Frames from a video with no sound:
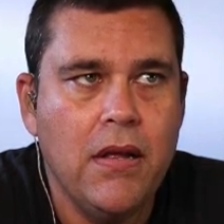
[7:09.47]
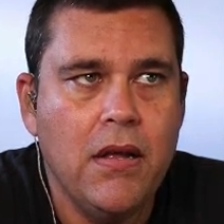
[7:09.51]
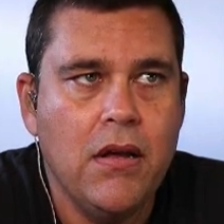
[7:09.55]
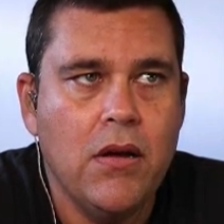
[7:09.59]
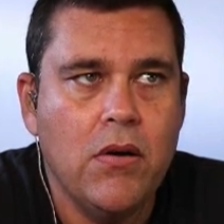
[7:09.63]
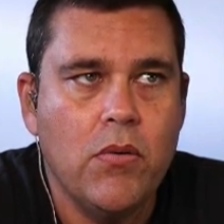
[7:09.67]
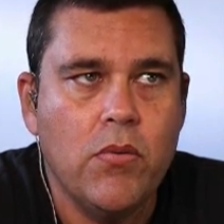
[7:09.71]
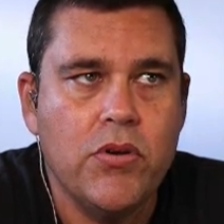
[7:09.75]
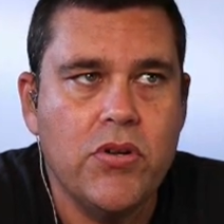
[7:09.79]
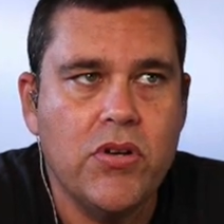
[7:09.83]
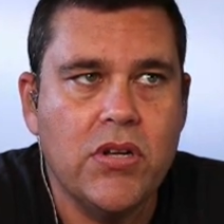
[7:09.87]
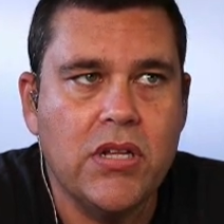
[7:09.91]

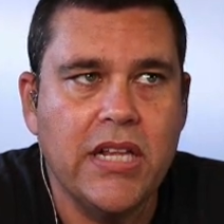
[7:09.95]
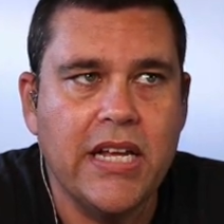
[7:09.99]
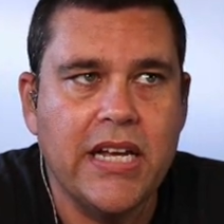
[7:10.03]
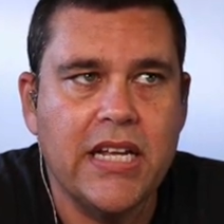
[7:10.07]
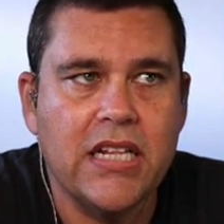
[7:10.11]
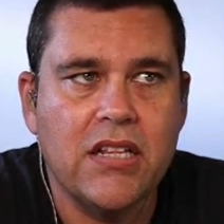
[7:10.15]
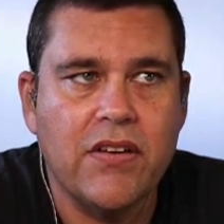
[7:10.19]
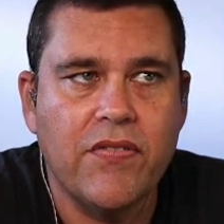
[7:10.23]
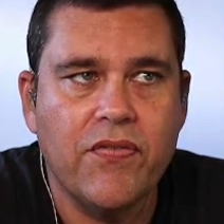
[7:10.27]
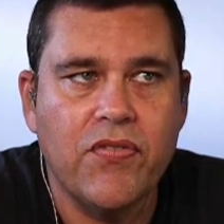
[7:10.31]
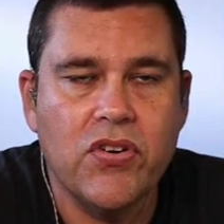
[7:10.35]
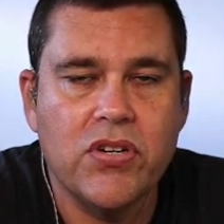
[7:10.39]
When you click it
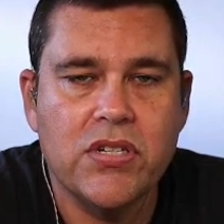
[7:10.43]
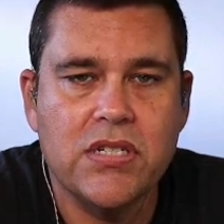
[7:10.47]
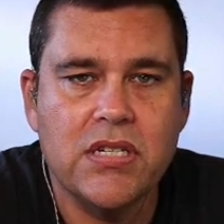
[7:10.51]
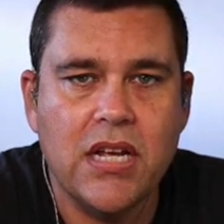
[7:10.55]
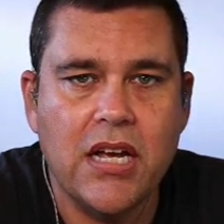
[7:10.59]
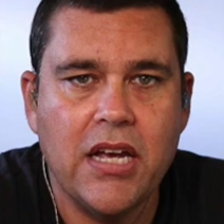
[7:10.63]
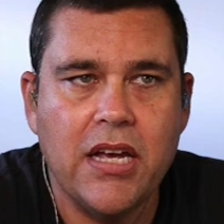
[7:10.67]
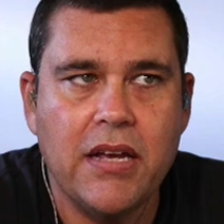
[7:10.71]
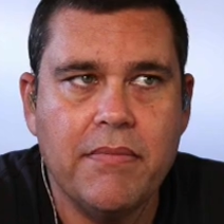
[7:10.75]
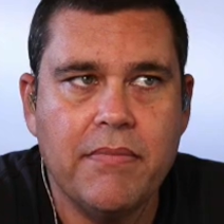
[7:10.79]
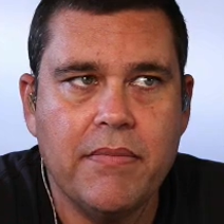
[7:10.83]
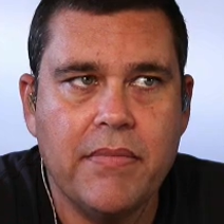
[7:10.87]
the first
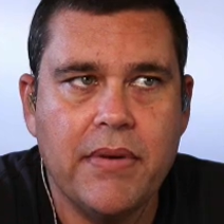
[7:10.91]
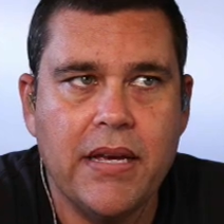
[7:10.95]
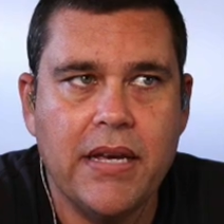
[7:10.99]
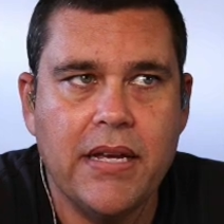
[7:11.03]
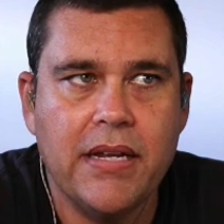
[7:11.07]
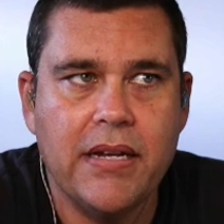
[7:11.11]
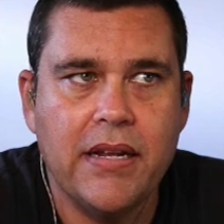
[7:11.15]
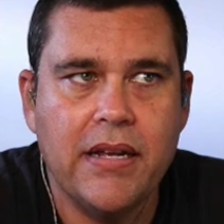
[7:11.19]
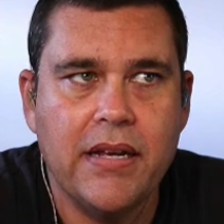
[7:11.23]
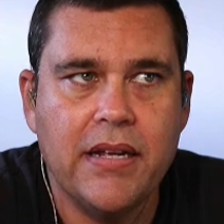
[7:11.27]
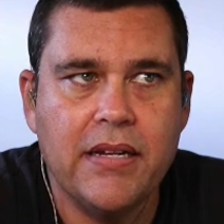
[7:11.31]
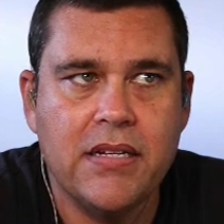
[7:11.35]
time,
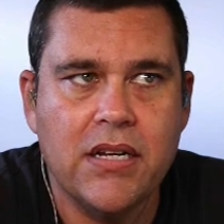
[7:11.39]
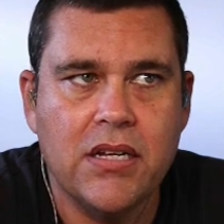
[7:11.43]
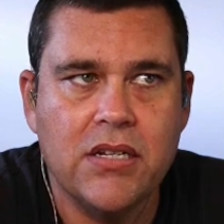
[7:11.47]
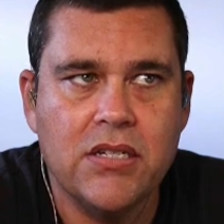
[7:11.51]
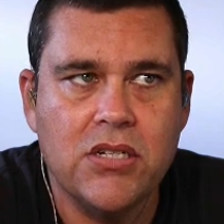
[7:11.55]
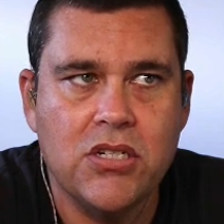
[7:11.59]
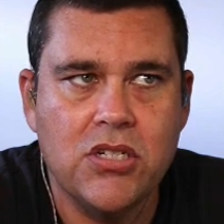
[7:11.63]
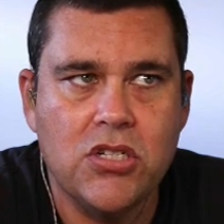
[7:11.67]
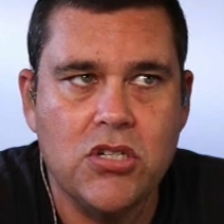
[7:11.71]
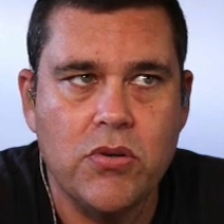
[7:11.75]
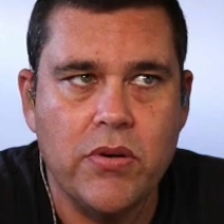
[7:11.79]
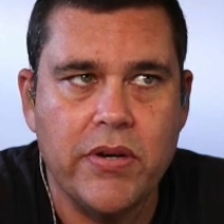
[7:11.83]
it
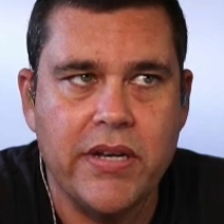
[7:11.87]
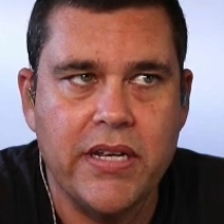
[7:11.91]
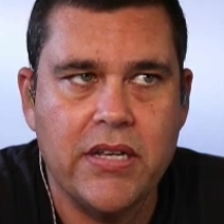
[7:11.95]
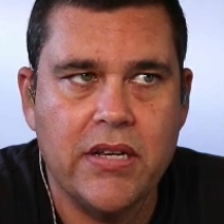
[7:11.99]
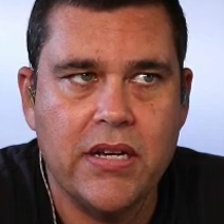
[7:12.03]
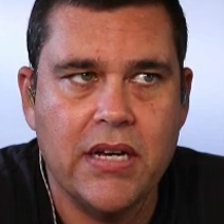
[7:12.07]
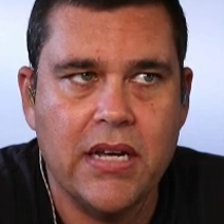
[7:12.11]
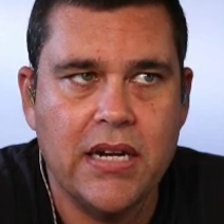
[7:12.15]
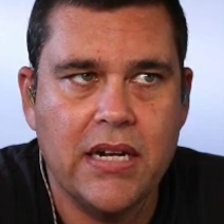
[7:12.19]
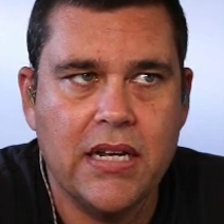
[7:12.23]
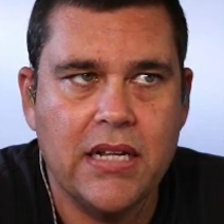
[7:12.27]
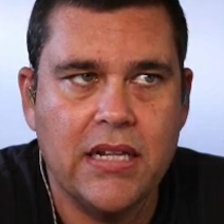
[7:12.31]
doesn't do it. You
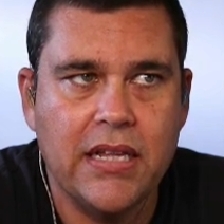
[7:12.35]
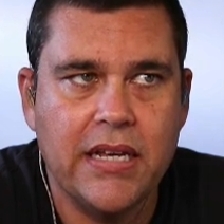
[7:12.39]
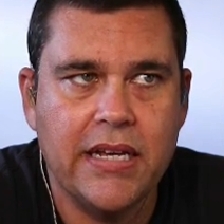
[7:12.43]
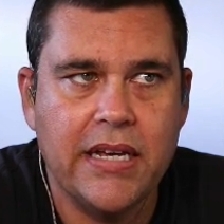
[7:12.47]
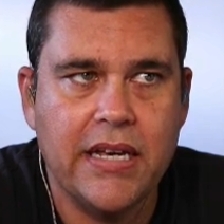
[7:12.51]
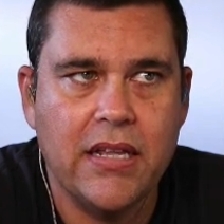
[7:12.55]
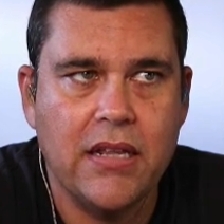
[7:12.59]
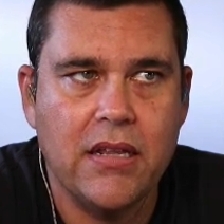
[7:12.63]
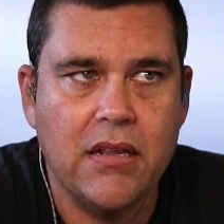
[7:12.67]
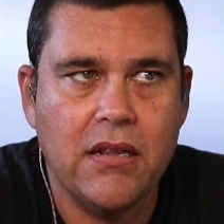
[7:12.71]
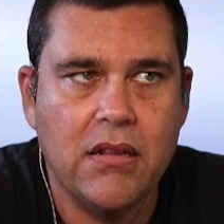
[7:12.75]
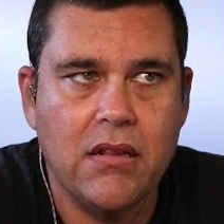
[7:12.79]
got to click
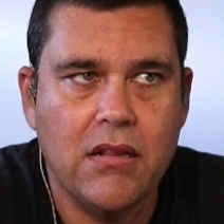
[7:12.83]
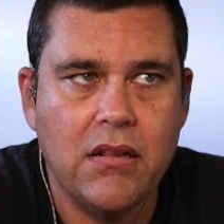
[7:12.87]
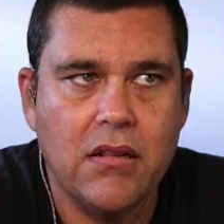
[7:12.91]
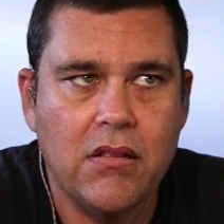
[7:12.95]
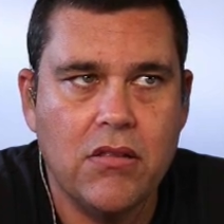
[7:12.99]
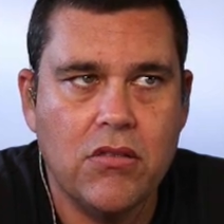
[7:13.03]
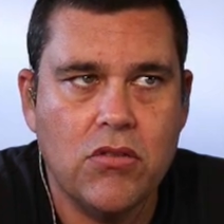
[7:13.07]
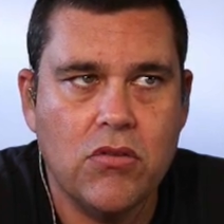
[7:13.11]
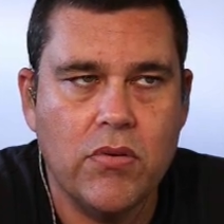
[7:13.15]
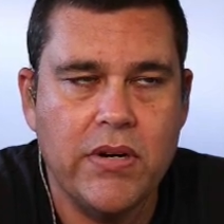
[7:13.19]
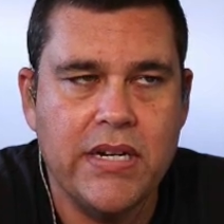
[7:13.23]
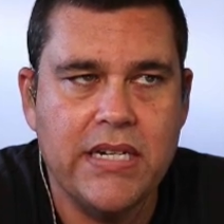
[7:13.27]
it
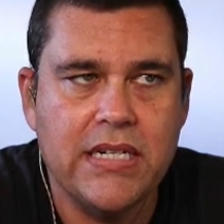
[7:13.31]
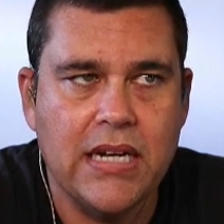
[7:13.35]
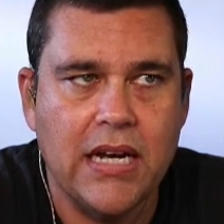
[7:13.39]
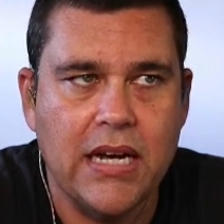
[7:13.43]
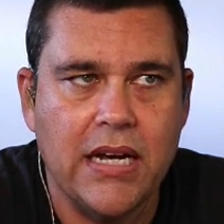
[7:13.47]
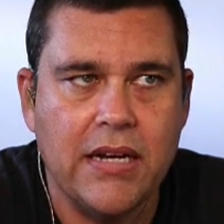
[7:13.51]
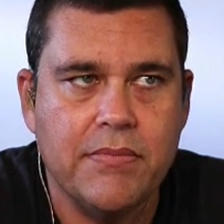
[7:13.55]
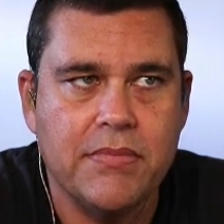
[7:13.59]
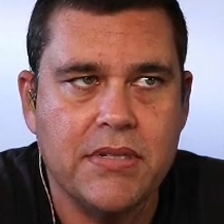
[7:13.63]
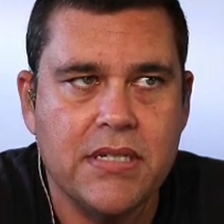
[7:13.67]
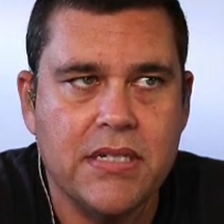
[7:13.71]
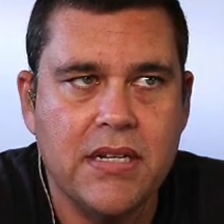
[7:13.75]
3
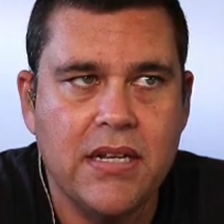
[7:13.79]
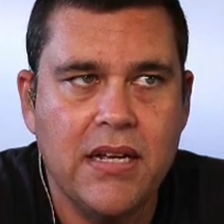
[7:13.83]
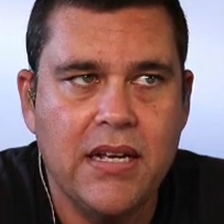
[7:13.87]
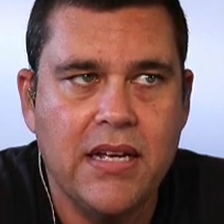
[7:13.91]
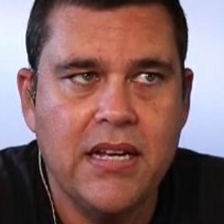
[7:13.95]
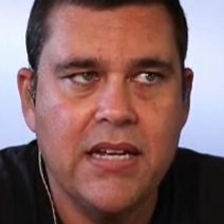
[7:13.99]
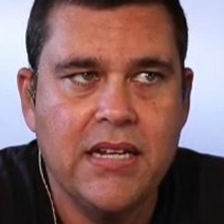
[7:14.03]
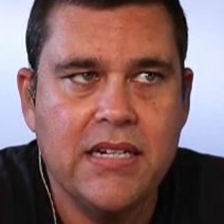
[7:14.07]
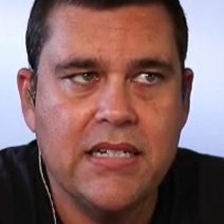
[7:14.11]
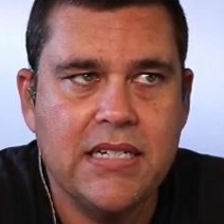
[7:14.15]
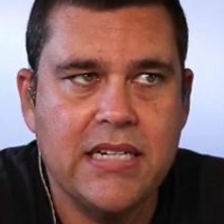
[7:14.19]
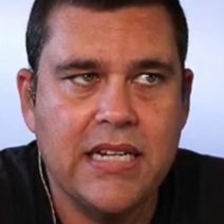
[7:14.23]
times
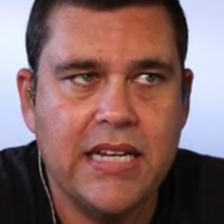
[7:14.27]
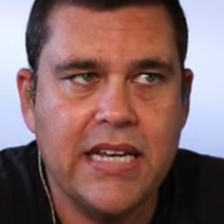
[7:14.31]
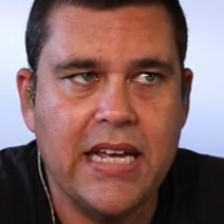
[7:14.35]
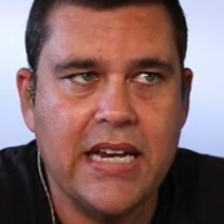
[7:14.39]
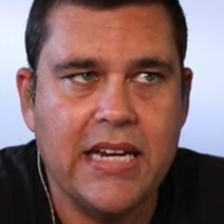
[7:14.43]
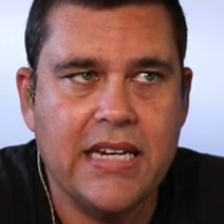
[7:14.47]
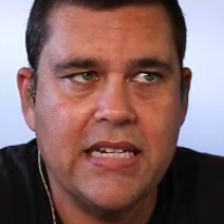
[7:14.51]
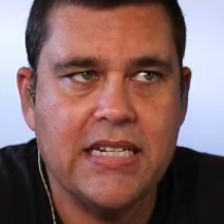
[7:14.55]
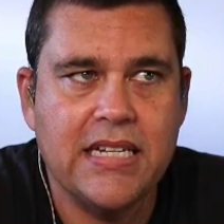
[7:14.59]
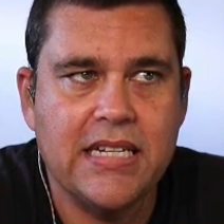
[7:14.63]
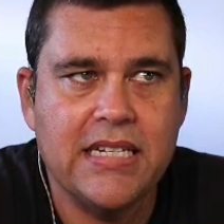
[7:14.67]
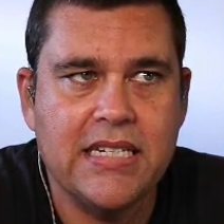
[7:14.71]
to get
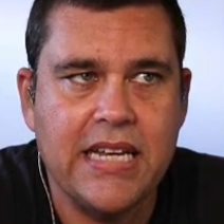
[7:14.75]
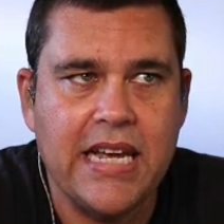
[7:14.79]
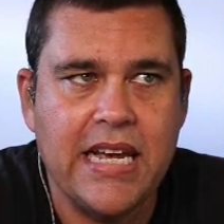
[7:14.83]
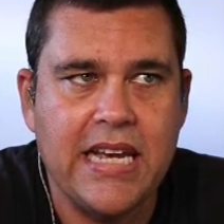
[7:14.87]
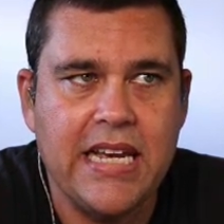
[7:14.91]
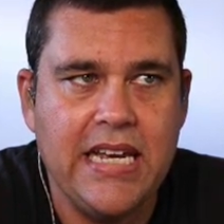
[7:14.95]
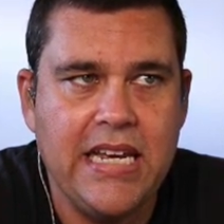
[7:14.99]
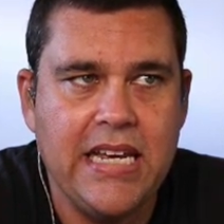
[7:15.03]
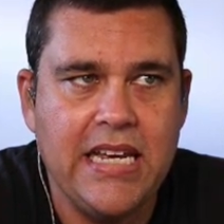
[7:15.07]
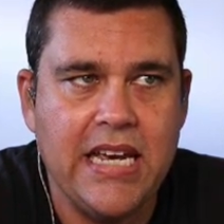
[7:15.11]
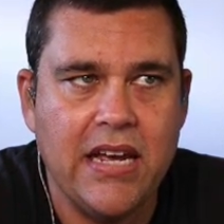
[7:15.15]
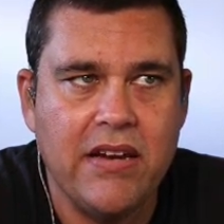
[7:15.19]
it to say
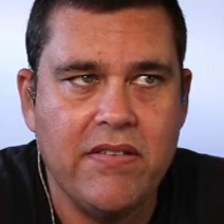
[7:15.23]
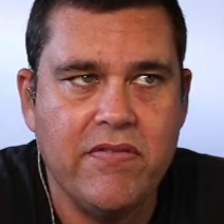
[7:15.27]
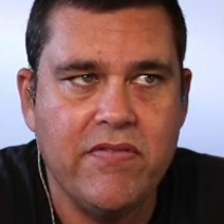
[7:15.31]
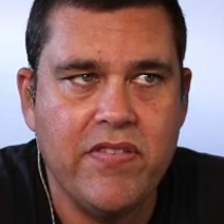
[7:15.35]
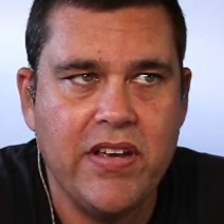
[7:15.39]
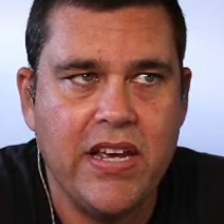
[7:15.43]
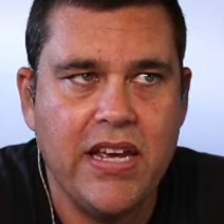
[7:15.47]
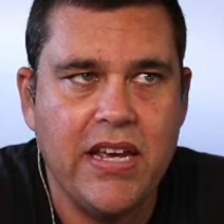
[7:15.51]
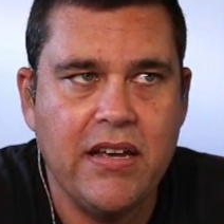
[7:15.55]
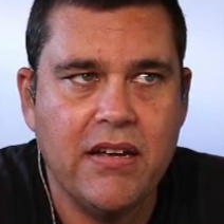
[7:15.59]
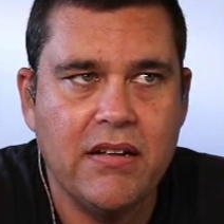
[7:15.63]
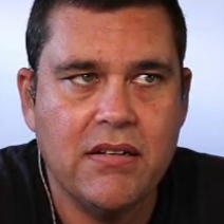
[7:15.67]
ENV.